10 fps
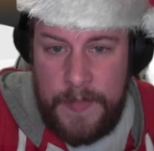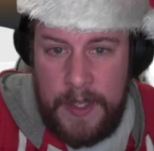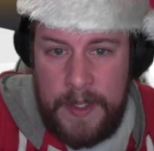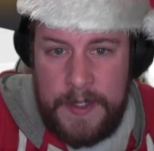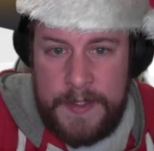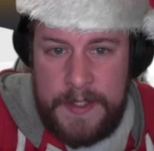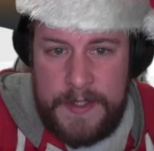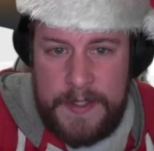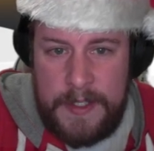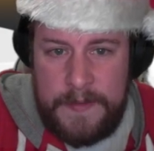Since
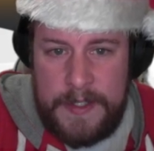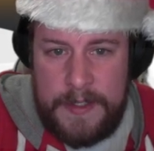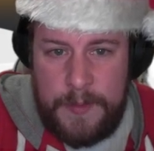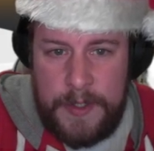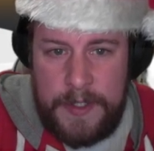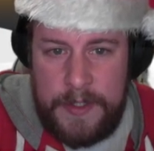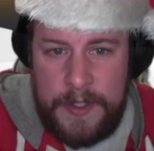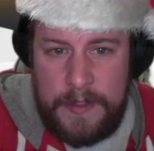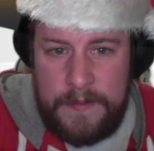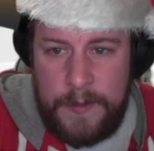service we're
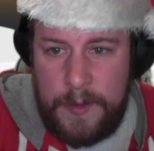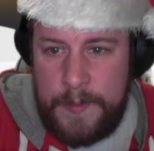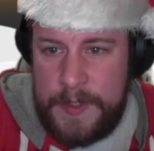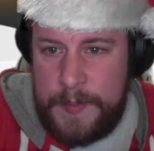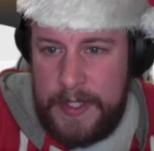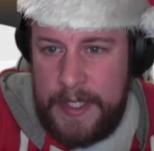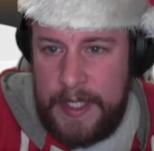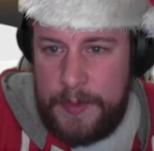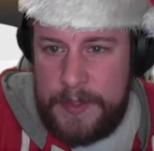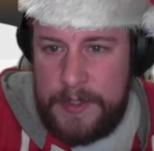looking for must be
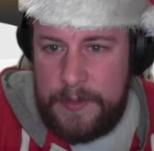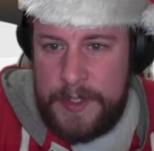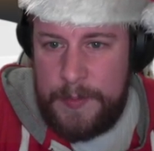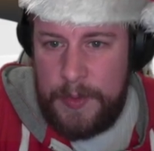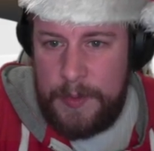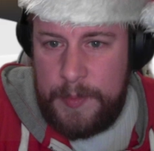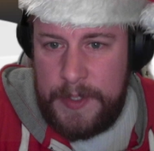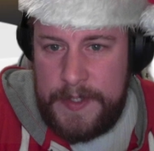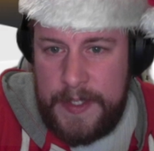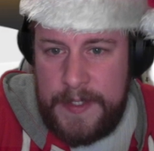enabled to respawn the
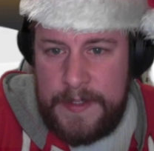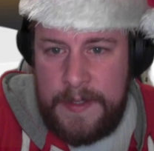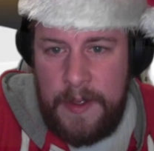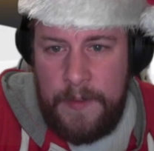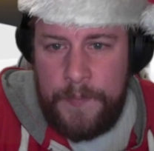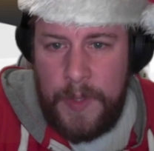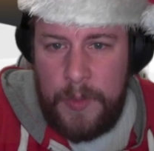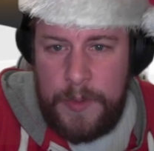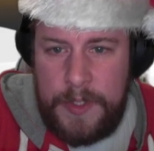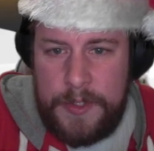process,
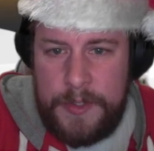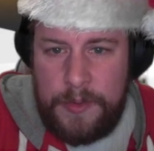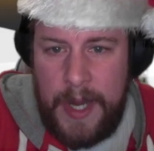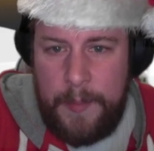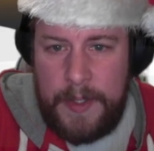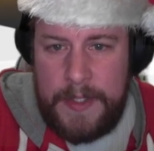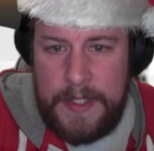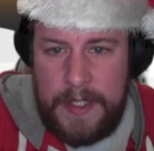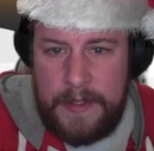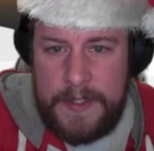we'll use grep
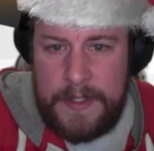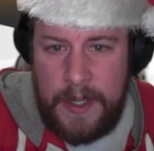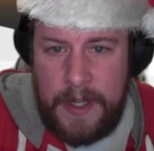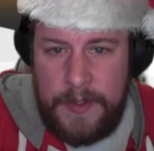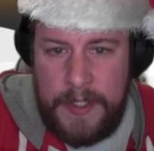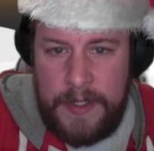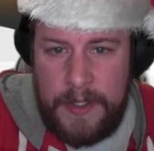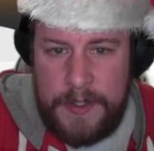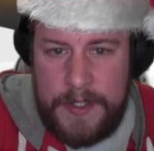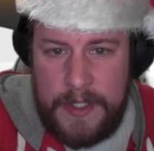to give us only
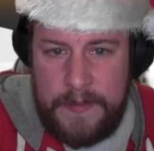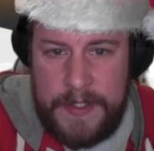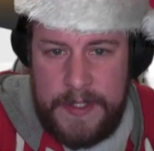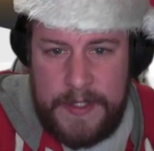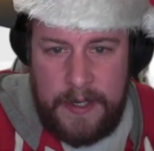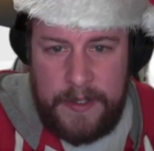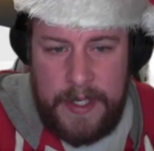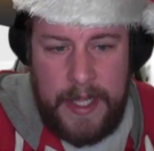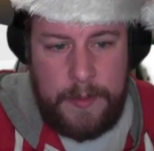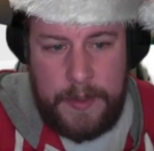those services that are
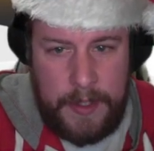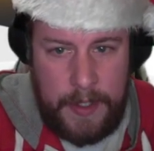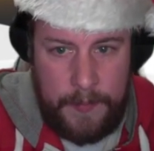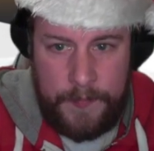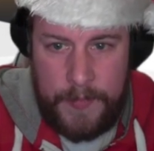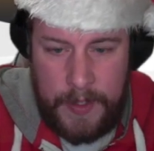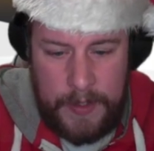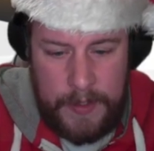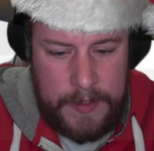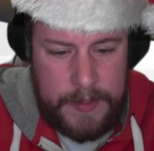enabled.
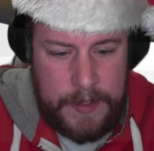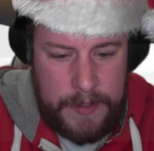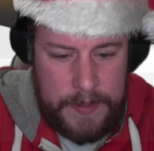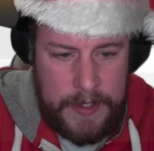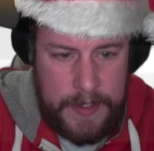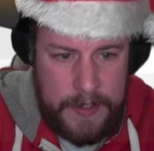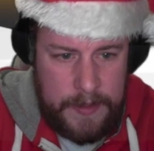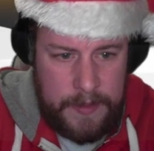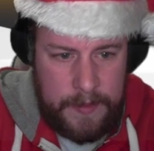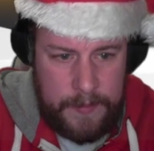So
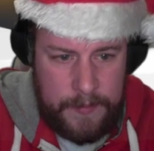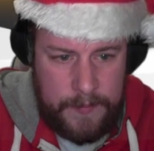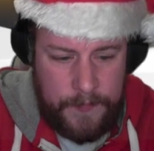systemctl